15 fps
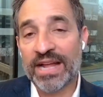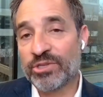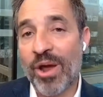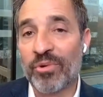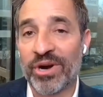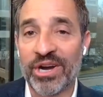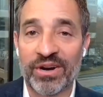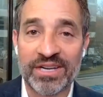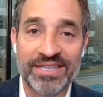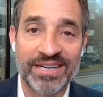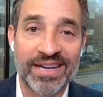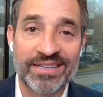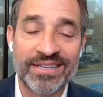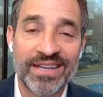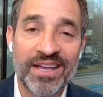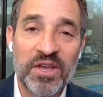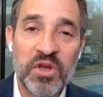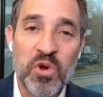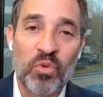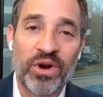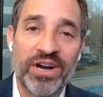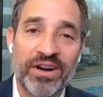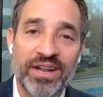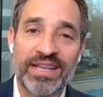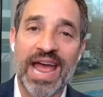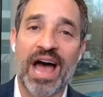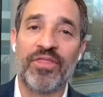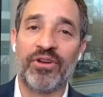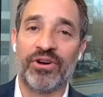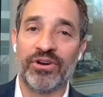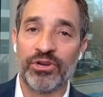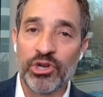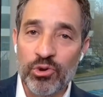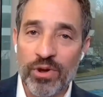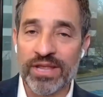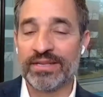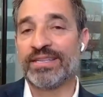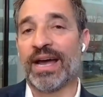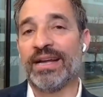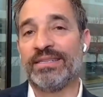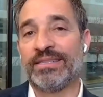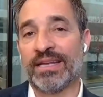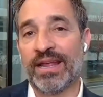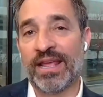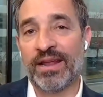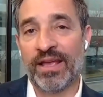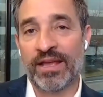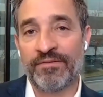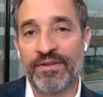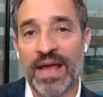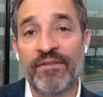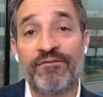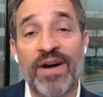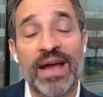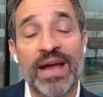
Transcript: And that's why we're here, isn't it? We're here to gather new insights and